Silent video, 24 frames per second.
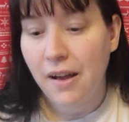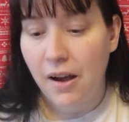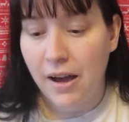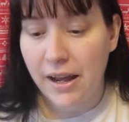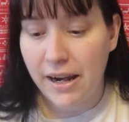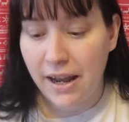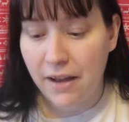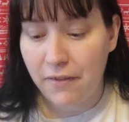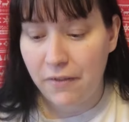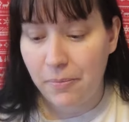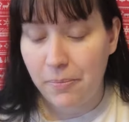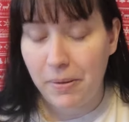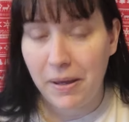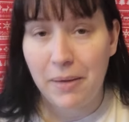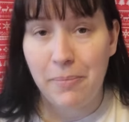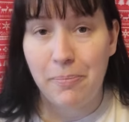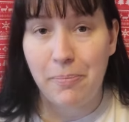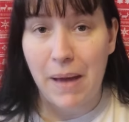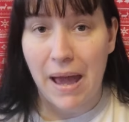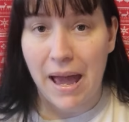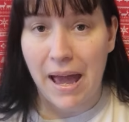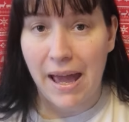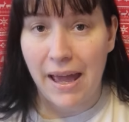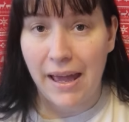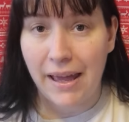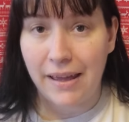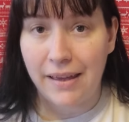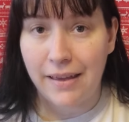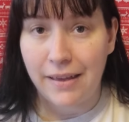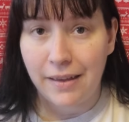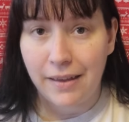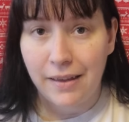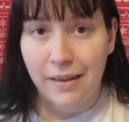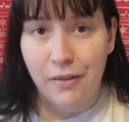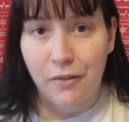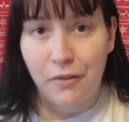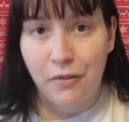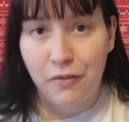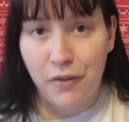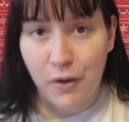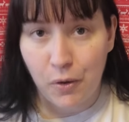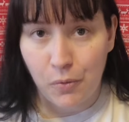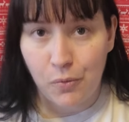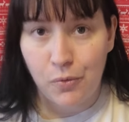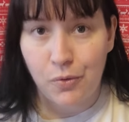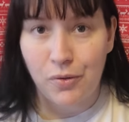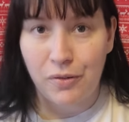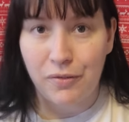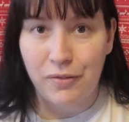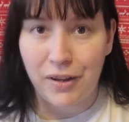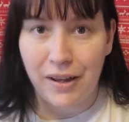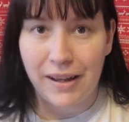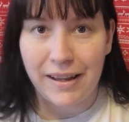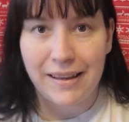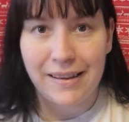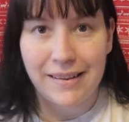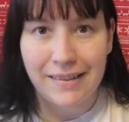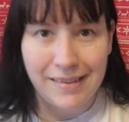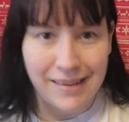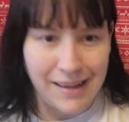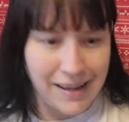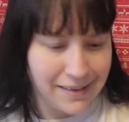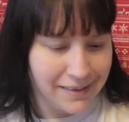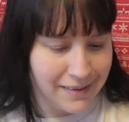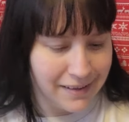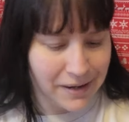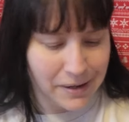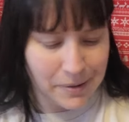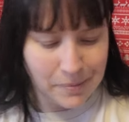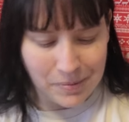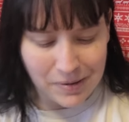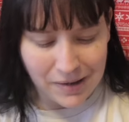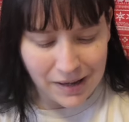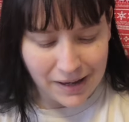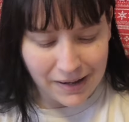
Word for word: I'd have a big bag filled with like cassette tapes,